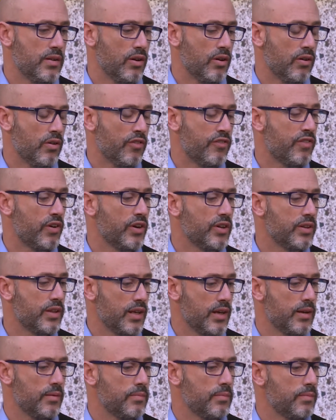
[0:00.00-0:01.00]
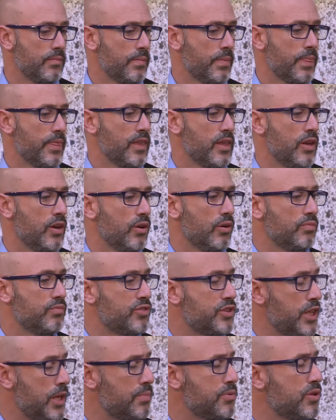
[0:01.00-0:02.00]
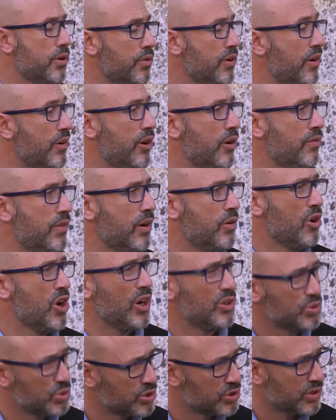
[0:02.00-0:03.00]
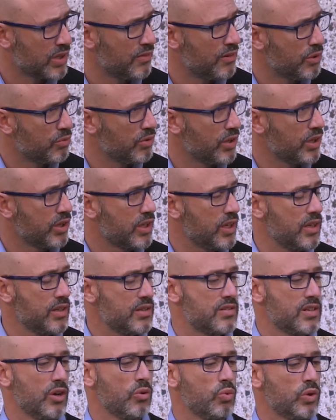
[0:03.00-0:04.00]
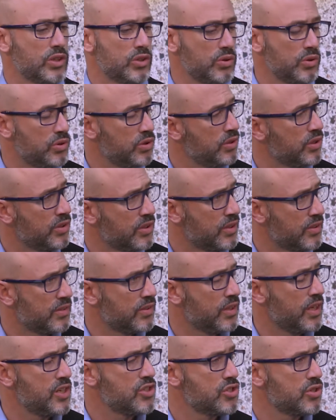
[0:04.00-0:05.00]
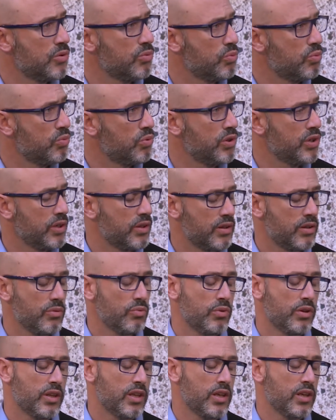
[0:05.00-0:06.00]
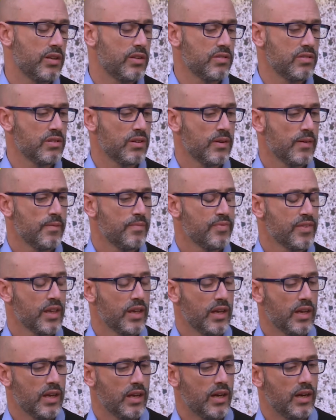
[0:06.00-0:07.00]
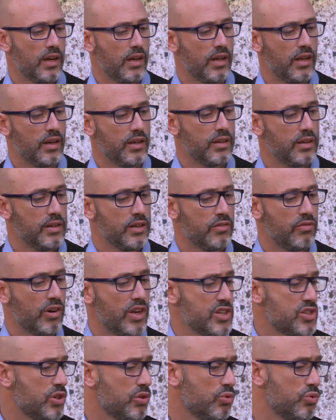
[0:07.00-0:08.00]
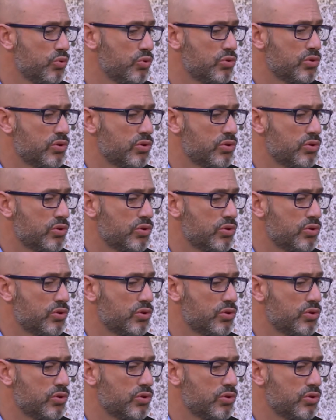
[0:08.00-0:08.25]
offer them, tips about how to travel with kids and what to do at destination with kids. And in relation